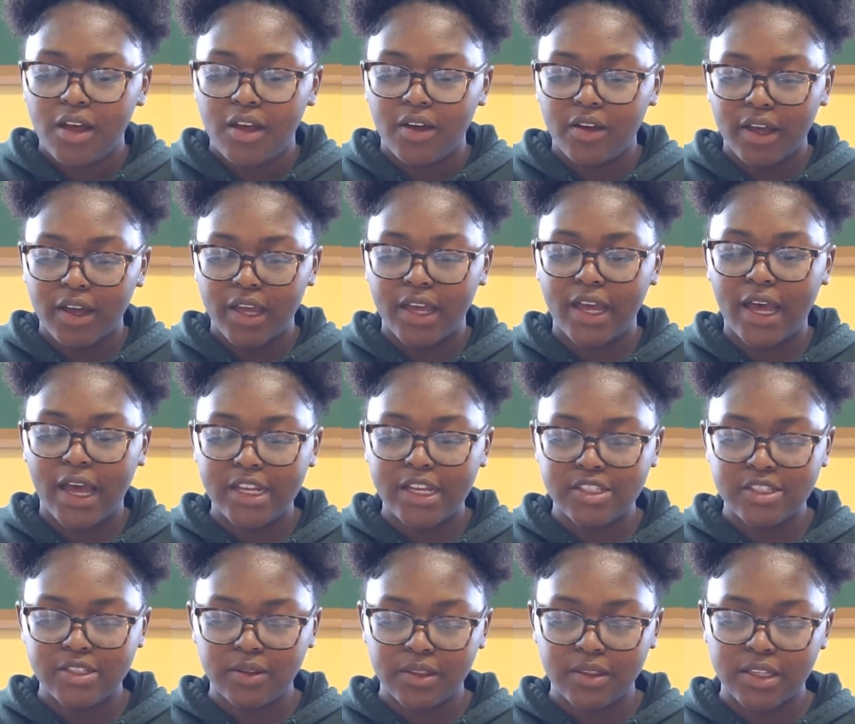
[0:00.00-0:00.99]
Okay
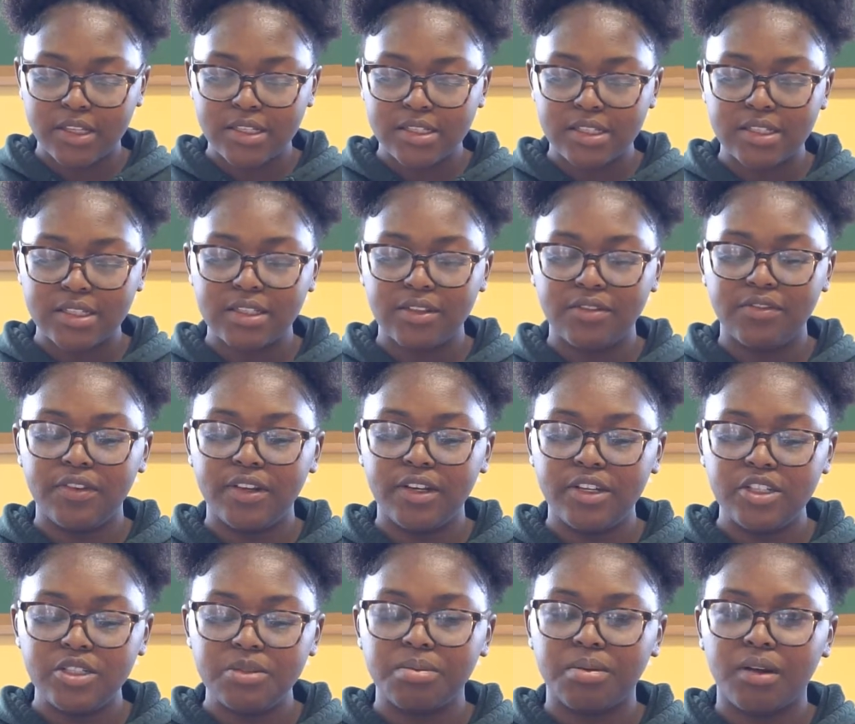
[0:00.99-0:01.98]
guys, so this is the
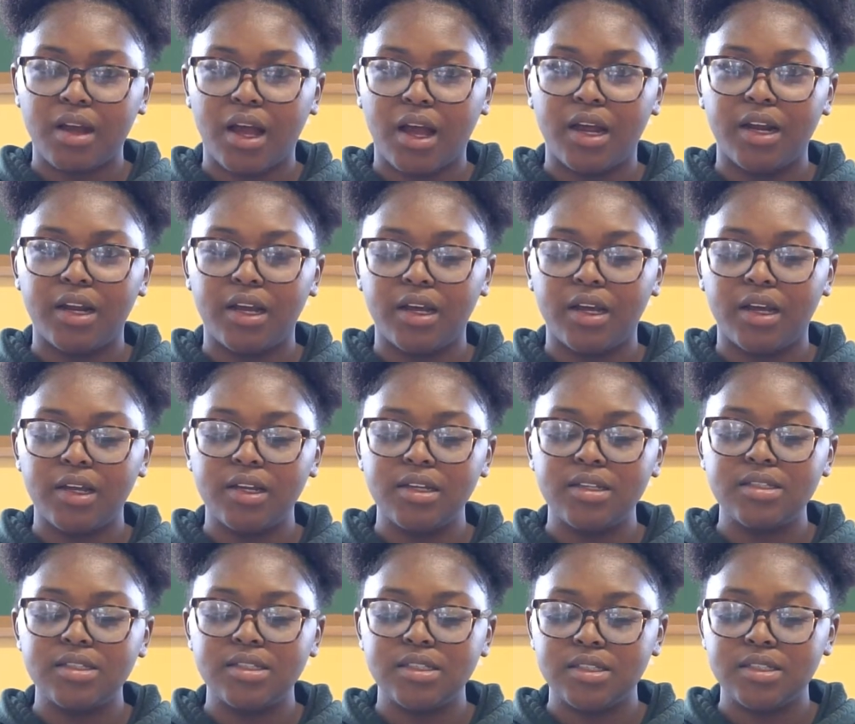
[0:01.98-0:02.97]
finished
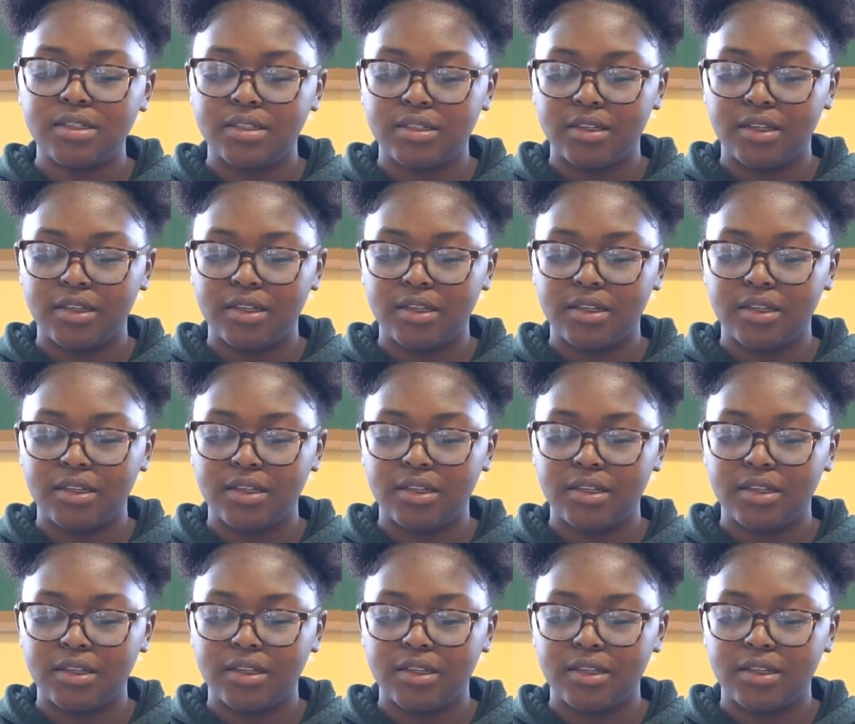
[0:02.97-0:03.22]
product.